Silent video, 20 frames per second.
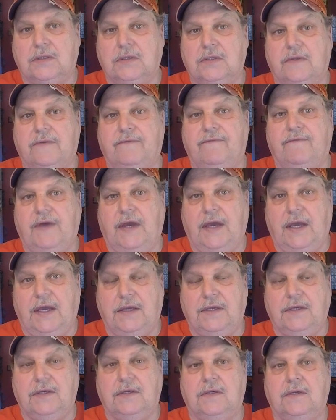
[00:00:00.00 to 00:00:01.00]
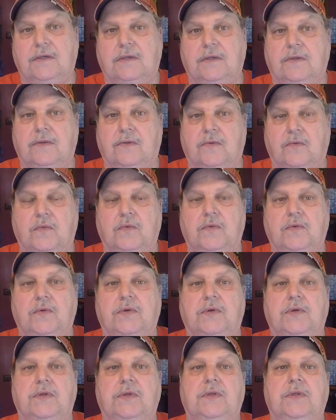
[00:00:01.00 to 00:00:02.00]
to the value of the
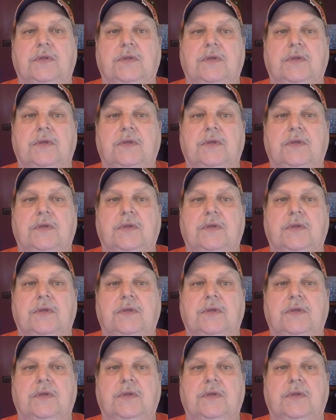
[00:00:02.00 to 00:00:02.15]
wood.